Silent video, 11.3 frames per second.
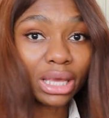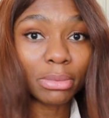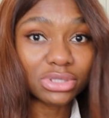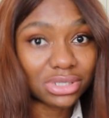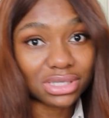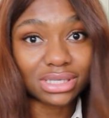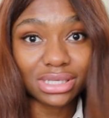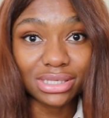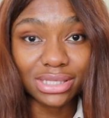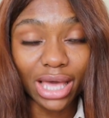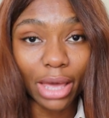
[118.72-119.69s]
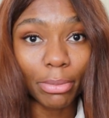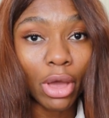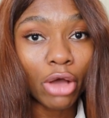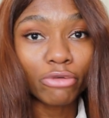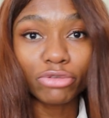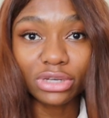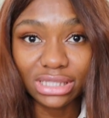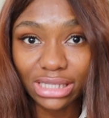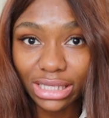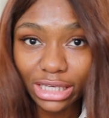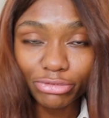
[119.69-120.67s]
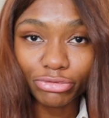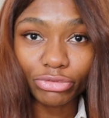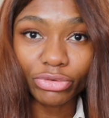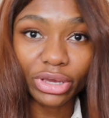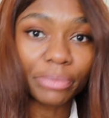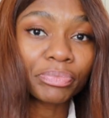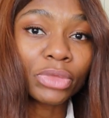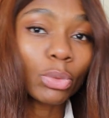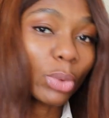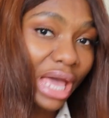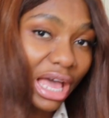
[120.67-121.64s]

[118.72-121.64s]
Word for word: them into the system for delivery, we're